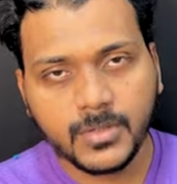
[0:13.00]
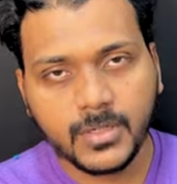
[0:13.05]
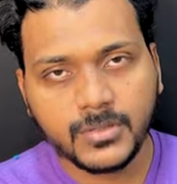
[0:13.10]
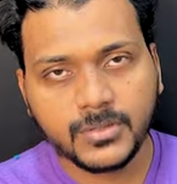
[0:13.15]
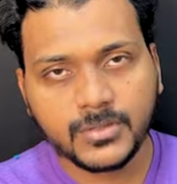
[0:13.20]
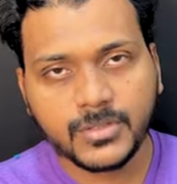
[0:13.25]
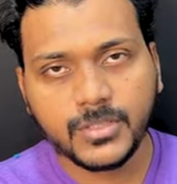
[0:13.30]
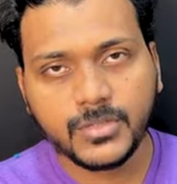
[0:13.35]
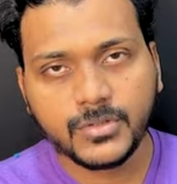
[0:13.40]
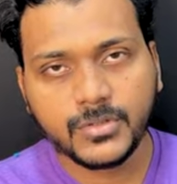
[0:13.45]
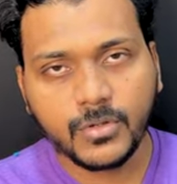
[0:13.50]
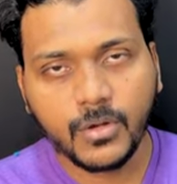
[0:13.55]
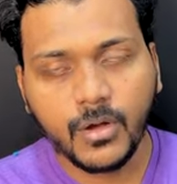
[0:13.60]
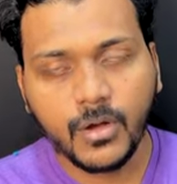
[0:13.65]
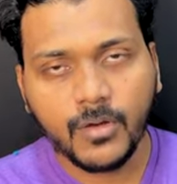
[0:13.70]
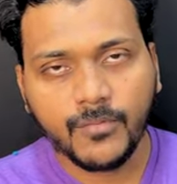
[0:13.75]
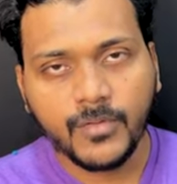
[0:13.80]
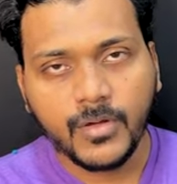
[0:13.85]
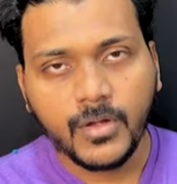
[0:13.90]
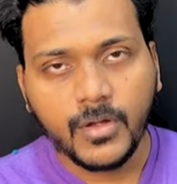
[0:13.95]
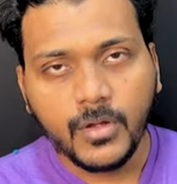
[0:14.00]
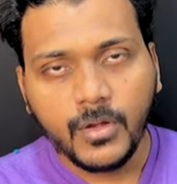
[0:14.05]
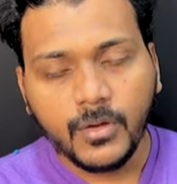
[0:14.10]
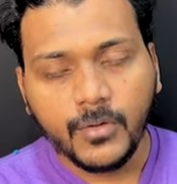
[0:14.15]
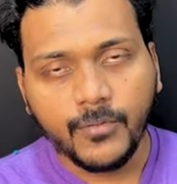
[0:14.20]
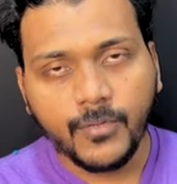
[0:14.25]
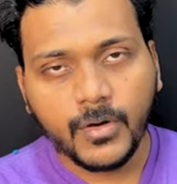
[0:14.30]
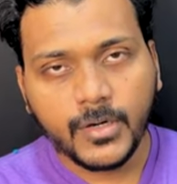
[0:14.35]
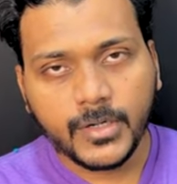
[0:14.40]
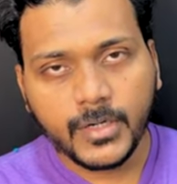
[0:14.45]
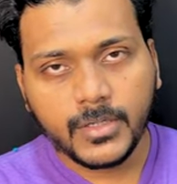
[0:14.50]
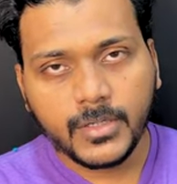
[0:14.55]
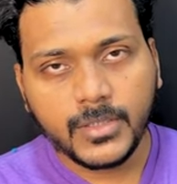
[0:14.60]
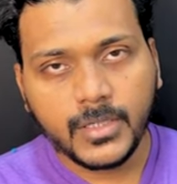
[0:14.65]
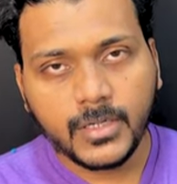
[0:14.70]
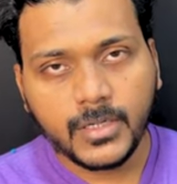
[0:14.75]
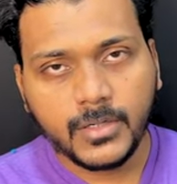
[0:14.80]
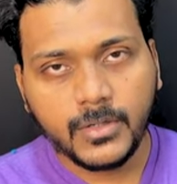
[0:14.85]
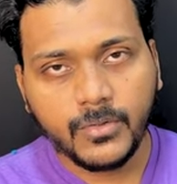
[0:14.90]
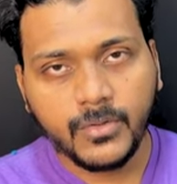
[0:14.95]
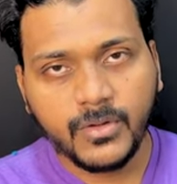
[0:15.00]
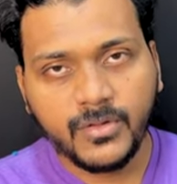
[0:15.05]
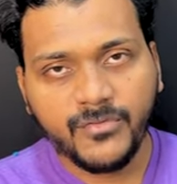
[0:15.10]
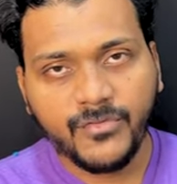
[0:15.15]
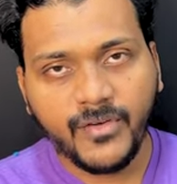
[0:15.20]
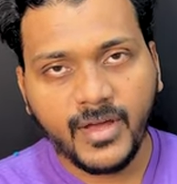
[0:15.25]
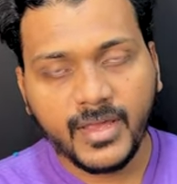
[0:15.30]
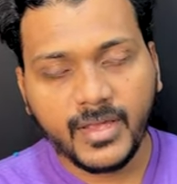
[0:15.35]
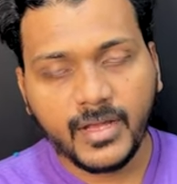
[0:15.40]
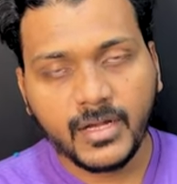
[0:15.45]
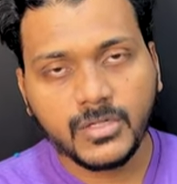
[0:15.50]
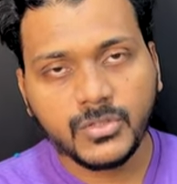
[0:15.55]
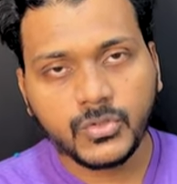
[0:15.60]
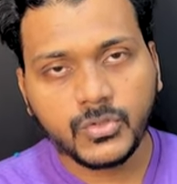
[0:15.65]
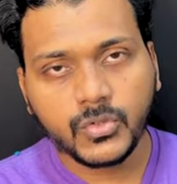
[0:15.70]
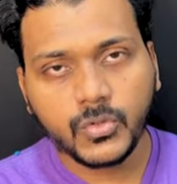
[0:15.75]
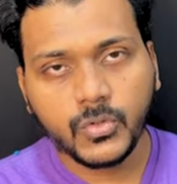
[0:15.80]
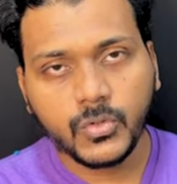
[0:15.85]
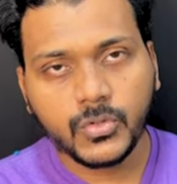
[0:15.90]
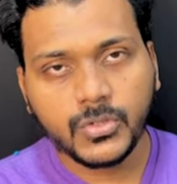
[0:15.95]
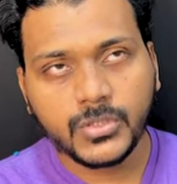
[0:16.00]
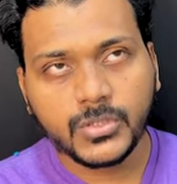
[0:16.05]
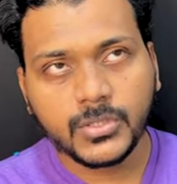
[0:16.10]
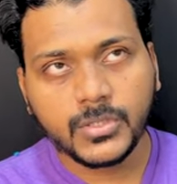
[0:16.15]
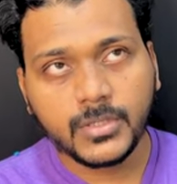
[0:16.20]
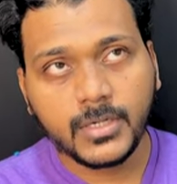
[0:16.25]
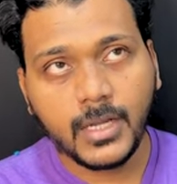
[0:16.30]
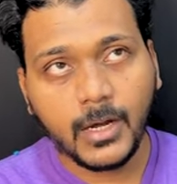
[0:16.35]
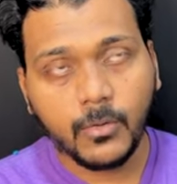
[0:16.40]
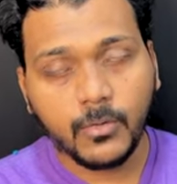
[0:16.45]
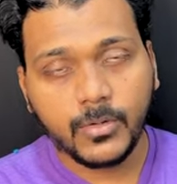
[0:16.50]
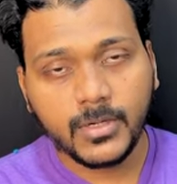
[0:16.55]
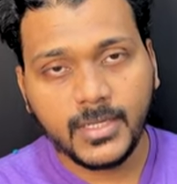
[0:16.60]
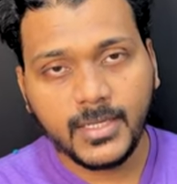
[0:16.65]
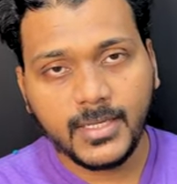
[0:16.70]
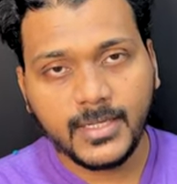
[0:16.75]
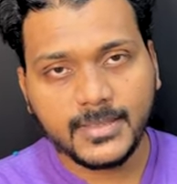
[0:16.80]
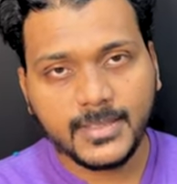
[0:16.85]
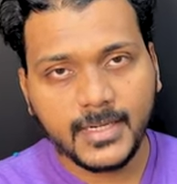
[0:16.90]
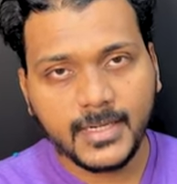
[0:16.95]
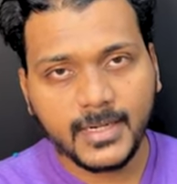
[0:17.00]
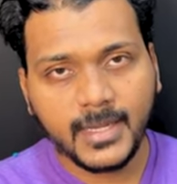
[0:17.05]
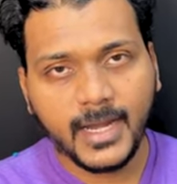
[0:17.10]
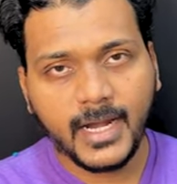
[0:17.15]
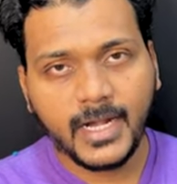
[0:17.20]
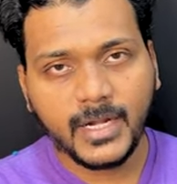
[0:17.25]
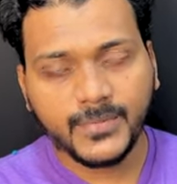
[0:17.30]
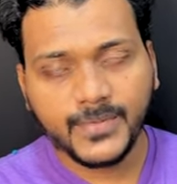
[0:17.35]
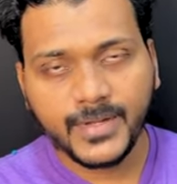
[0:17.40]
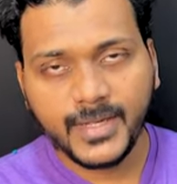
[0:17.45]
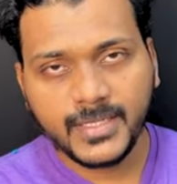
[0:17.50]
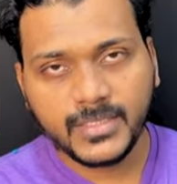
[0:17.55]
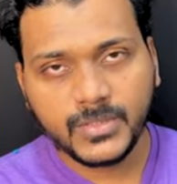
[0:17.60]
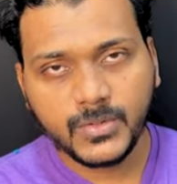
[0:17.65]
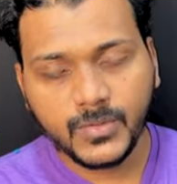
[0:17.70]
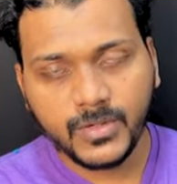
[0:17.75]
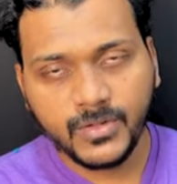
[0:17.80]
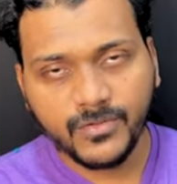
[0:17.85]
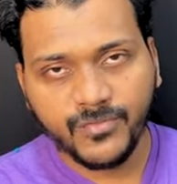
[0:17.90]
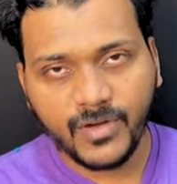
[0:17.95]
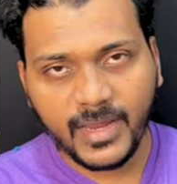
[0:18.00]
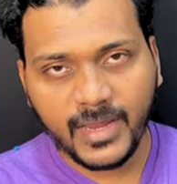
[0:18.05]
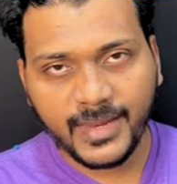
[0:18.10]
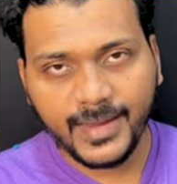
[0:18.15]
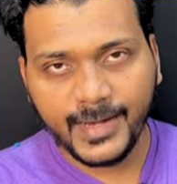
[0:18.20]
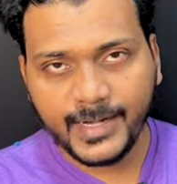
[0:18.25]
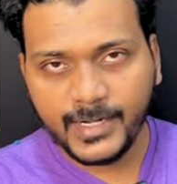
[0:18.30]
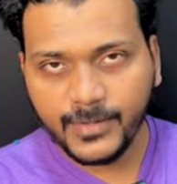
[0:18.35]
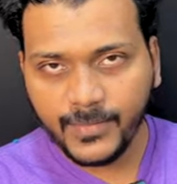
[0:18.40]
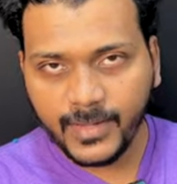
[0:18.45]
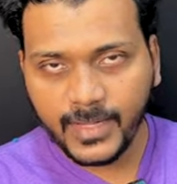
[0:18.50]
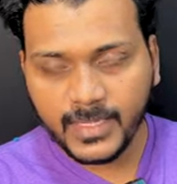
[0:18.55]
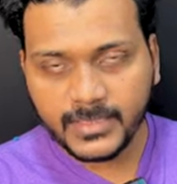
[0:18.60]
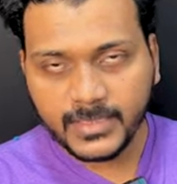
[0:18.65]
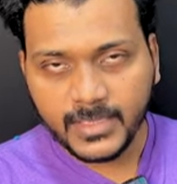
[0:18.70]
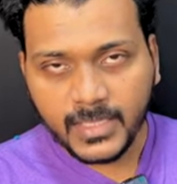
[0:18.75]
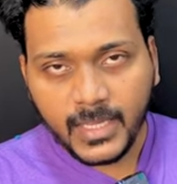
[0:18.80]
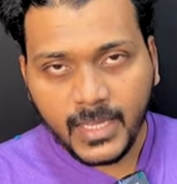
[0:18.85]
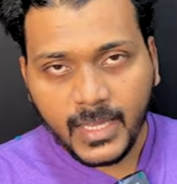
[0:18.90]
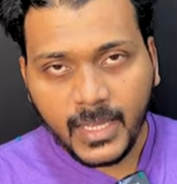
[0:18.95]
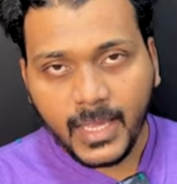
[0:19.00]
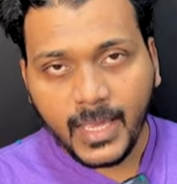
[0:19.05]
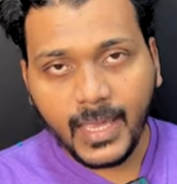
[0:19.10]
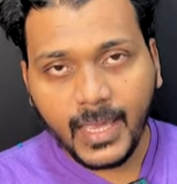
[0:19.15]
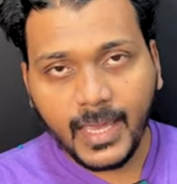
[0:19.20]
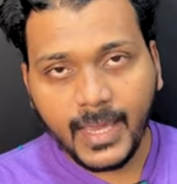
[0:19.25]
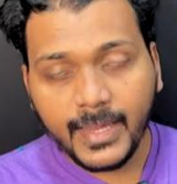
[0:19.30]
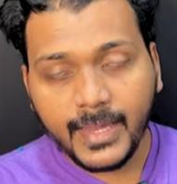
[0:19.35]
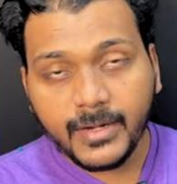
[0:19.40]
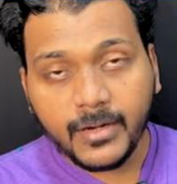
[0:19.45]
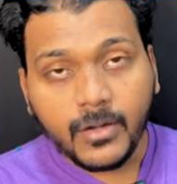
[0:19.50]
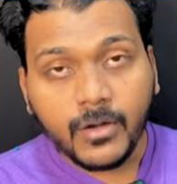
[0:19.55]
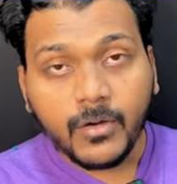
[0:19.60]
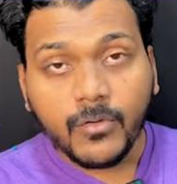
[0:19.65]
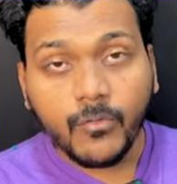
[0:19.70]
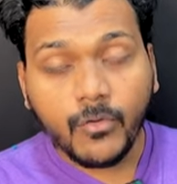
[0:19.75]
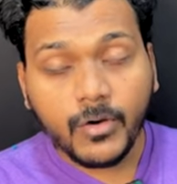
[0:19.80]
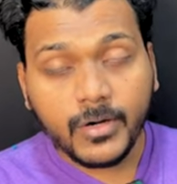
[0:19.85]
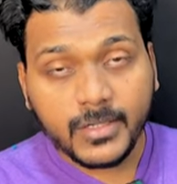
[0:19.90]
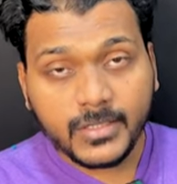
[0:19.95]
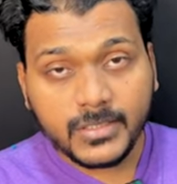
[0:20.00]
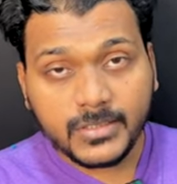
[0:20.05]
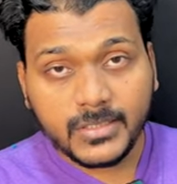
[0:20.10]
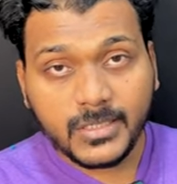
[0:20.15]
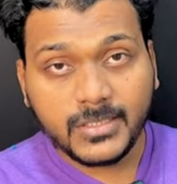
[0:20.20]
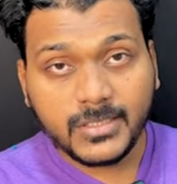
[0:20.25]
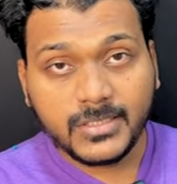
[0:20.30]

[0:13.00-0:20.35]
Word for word: consists of, what are the UniFi consoles, cloud keys and gateways, UniFi gateways, and what is the